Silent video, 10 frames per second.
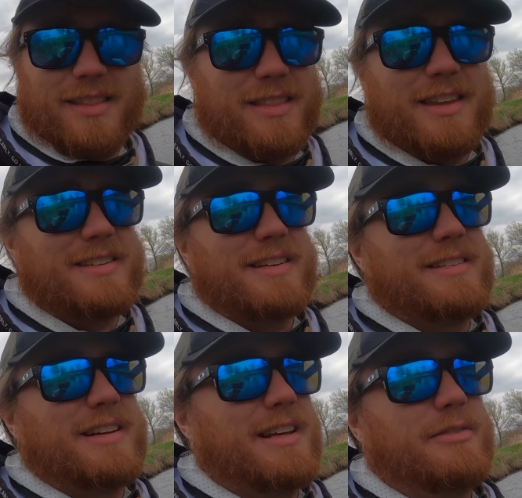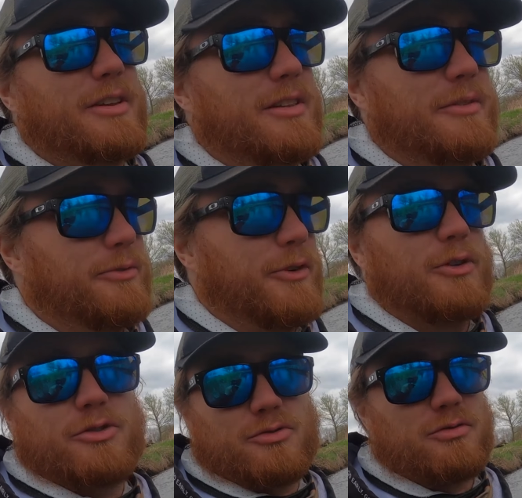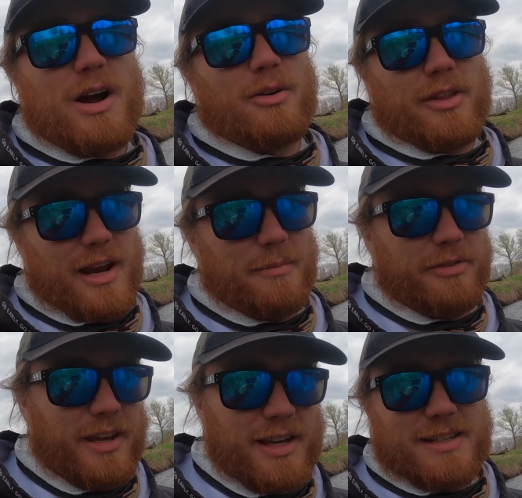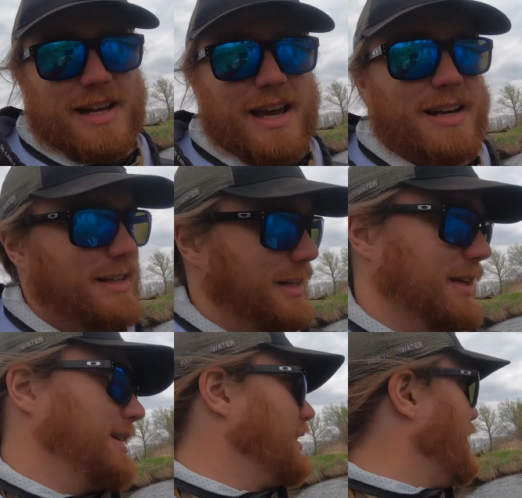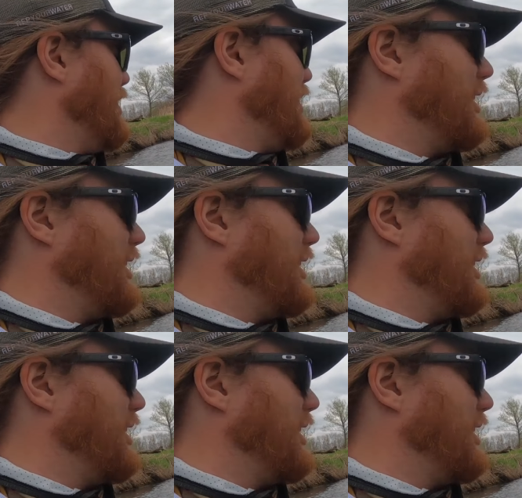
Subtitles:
this isn't even the first trout that I'm seeing dead in a